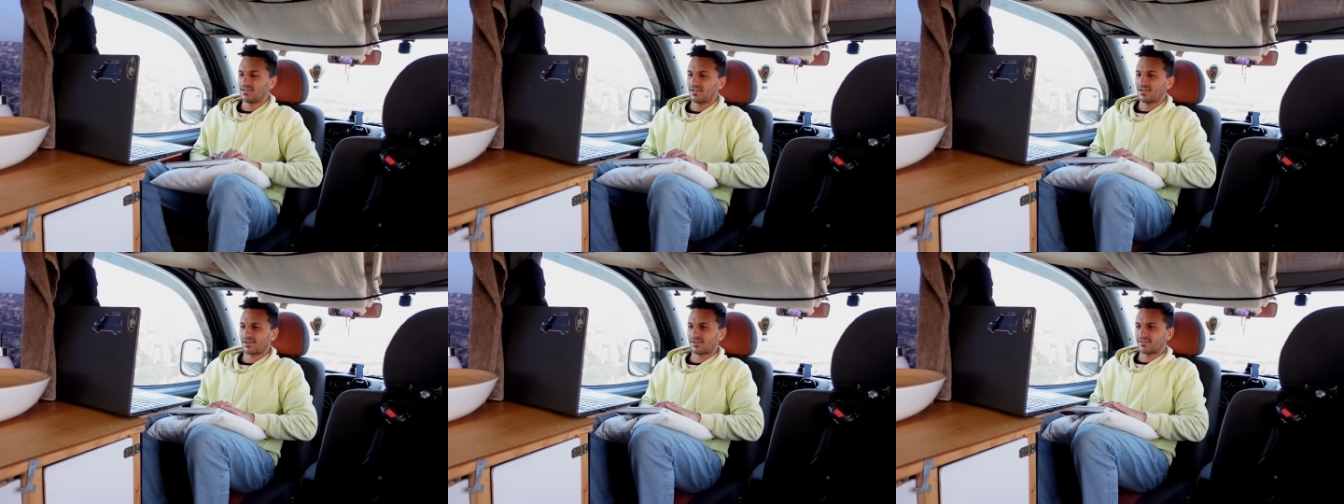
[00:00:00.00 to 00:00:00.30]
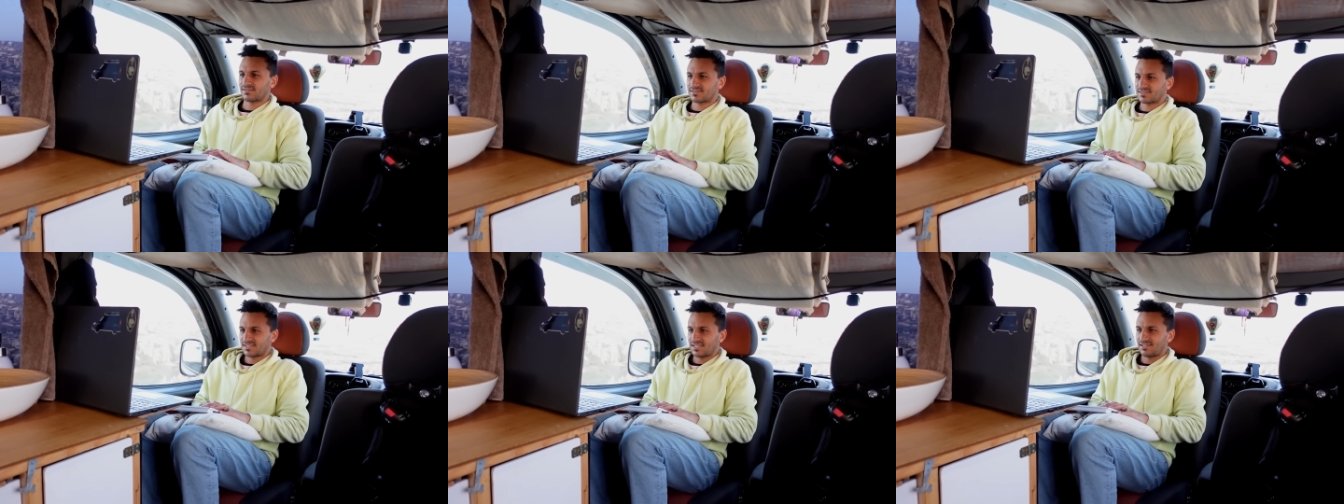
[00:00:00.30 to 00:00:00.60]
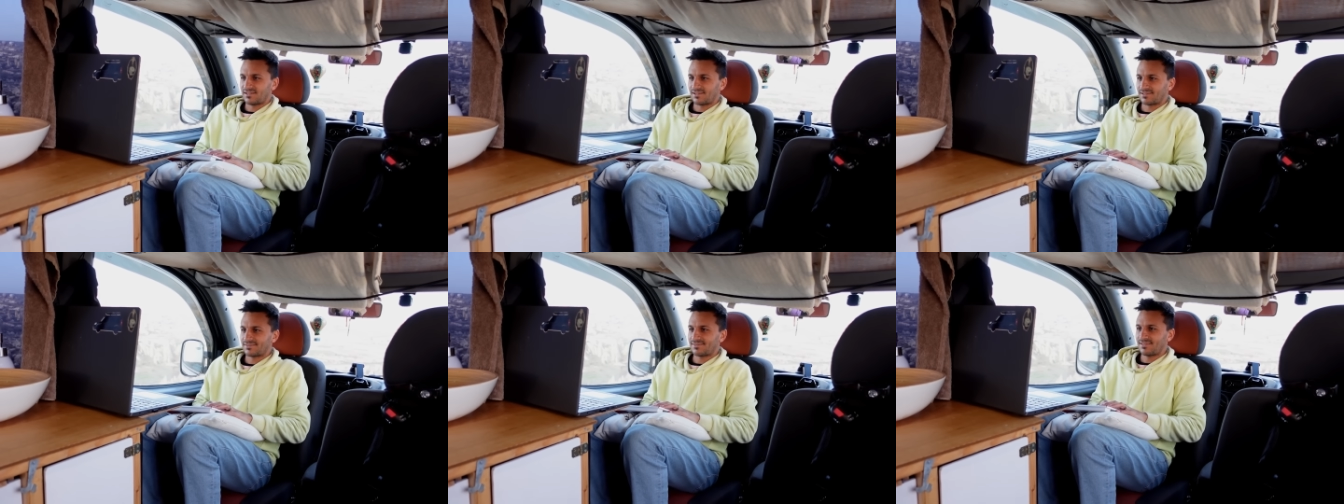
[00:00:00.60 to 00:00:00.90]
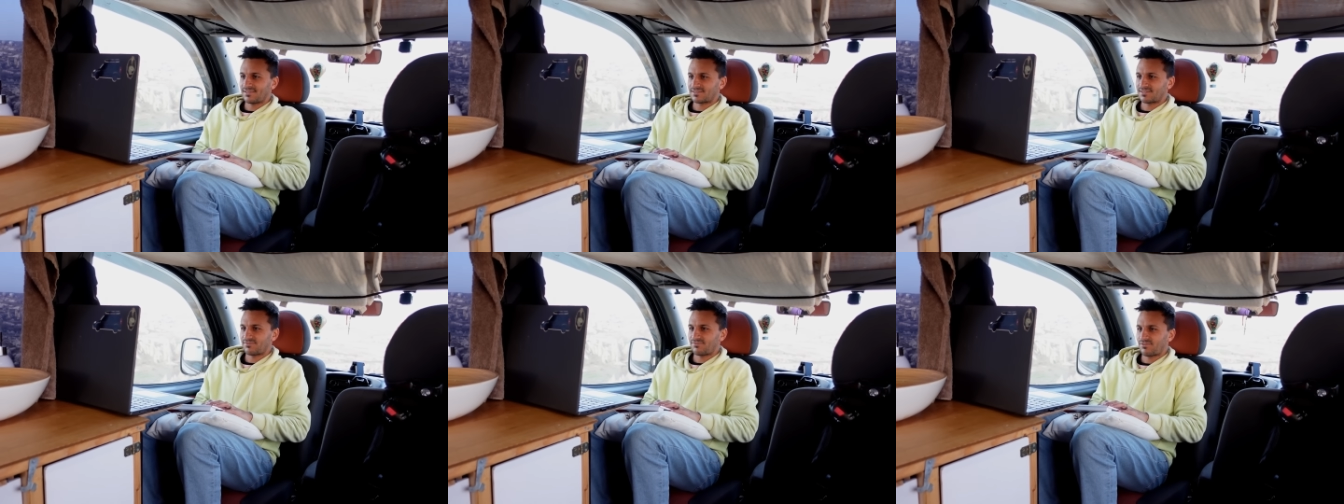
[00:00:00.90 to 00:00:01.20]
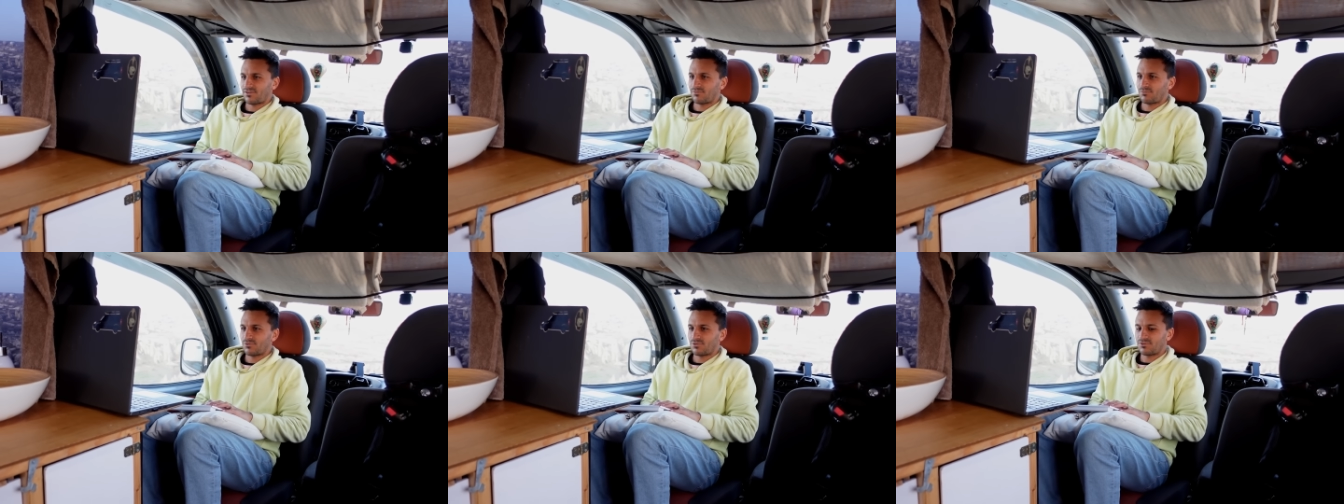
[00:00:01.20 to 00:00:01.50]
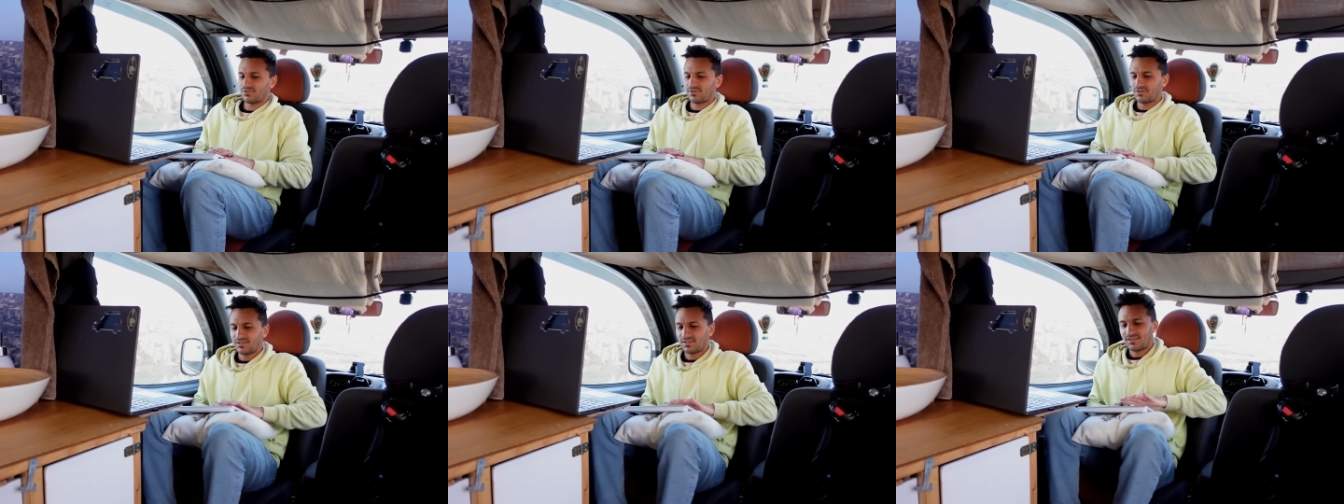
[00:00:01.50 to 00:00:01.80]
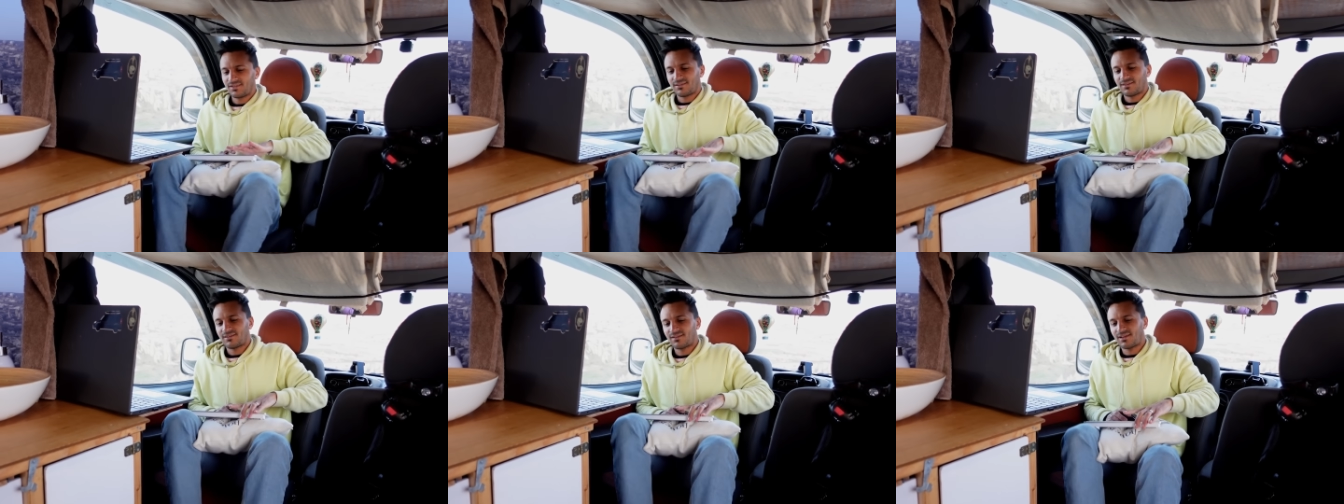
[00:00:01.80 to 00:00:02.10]
I can sit like this if I want,
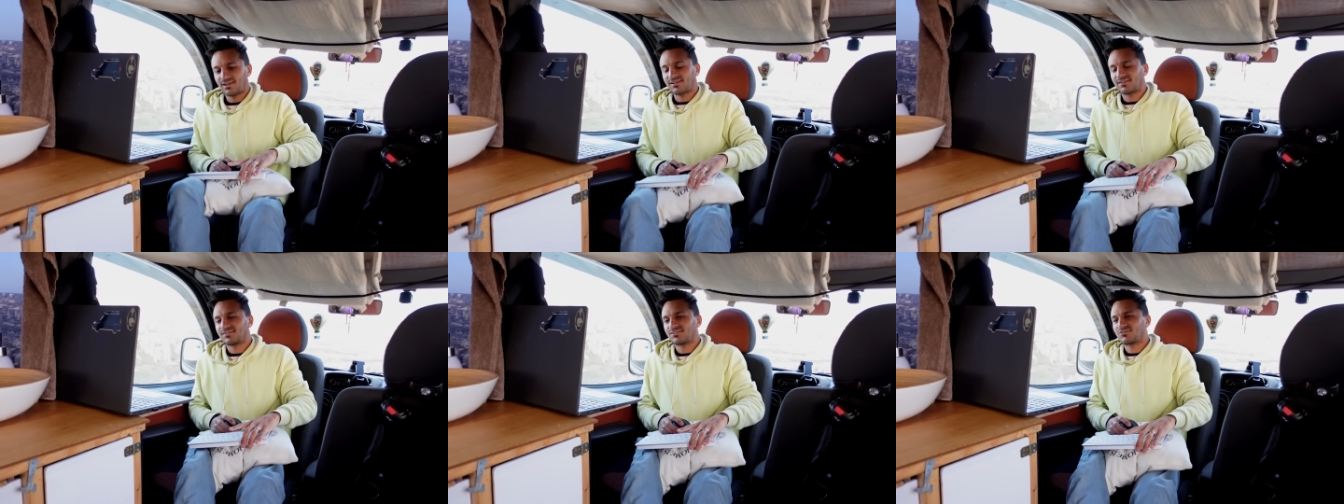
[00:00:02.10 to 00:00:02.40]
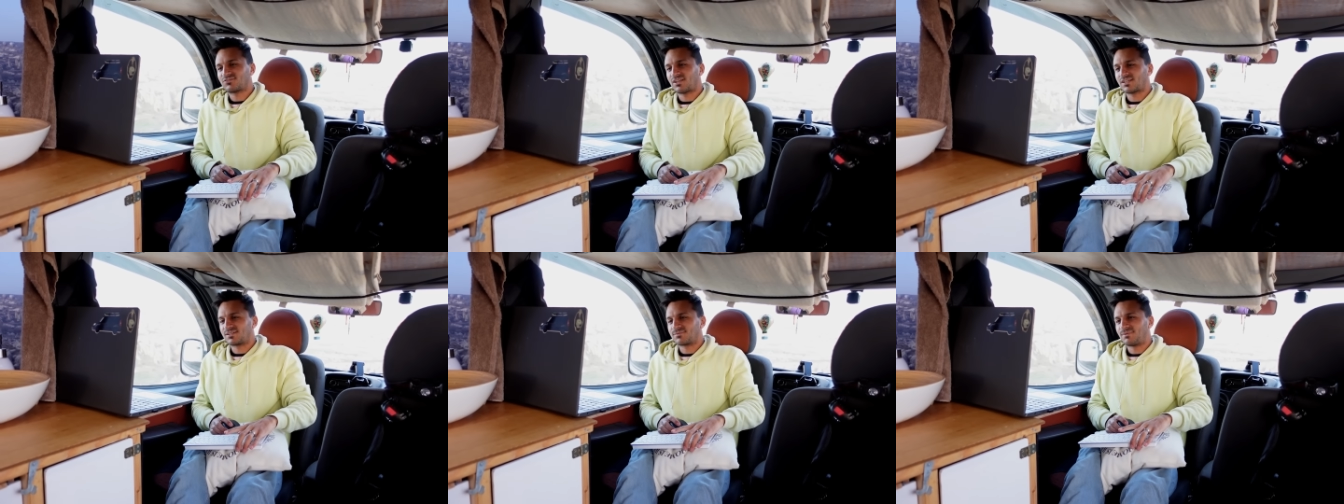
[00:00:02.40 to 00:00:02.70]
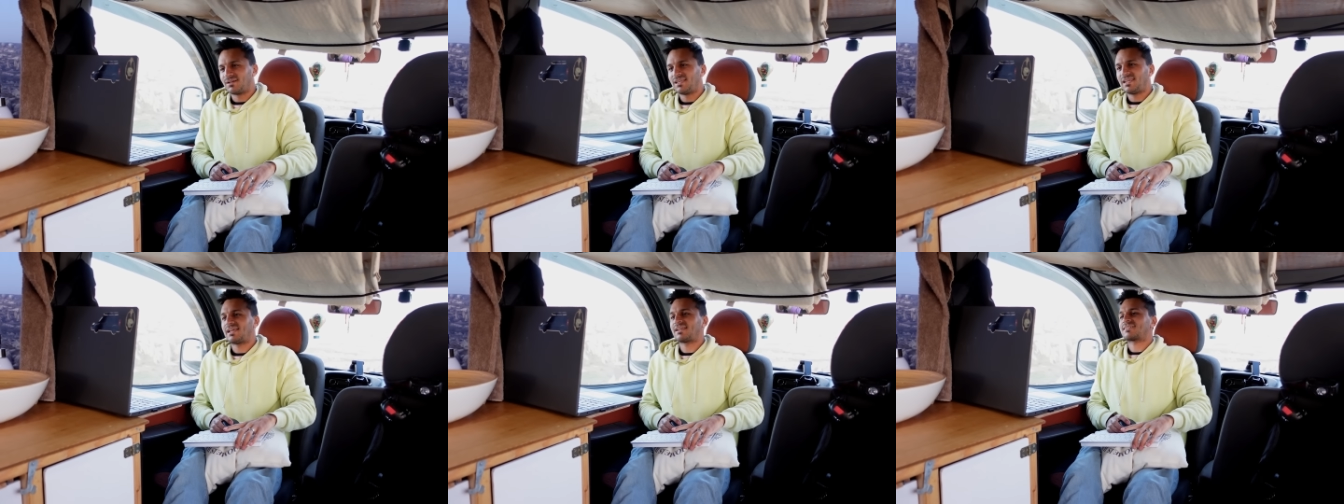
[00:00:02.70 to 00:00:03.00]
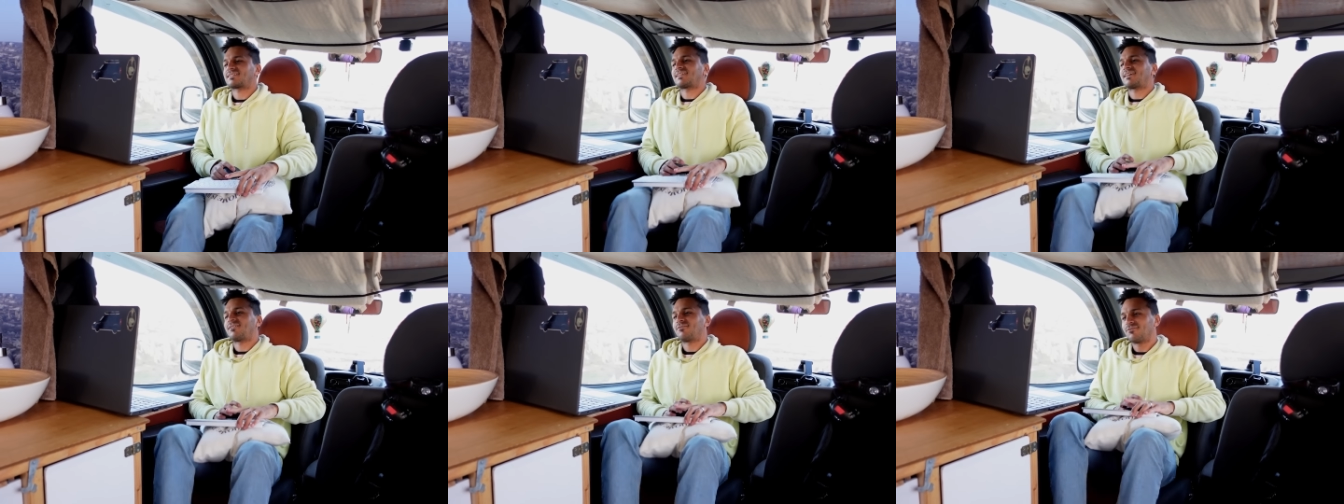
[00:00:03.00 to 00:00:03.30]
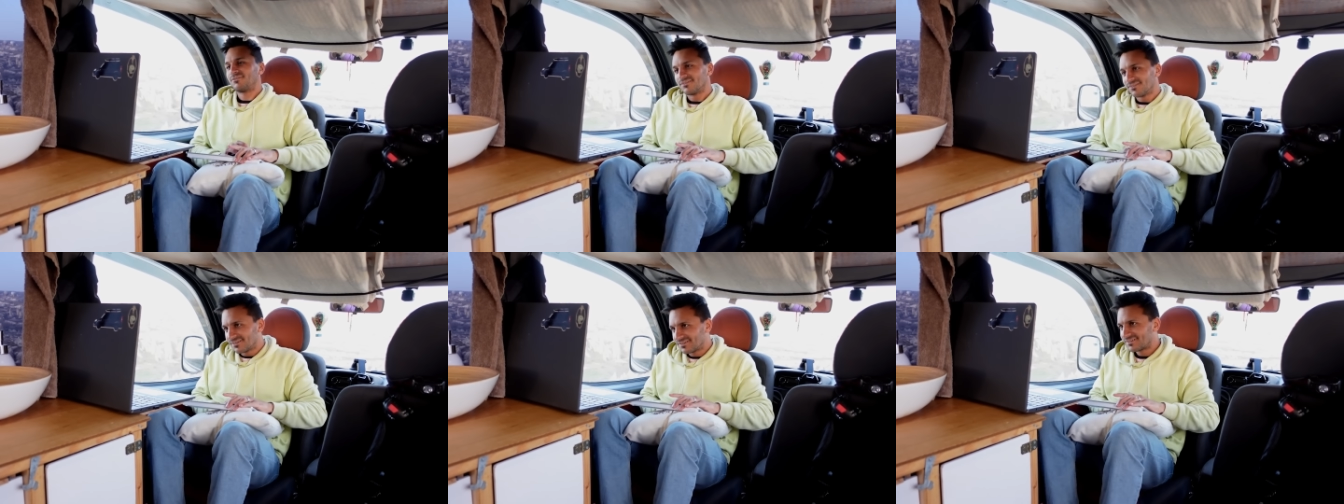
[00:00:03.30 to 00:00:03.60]
I can stretch my legs out,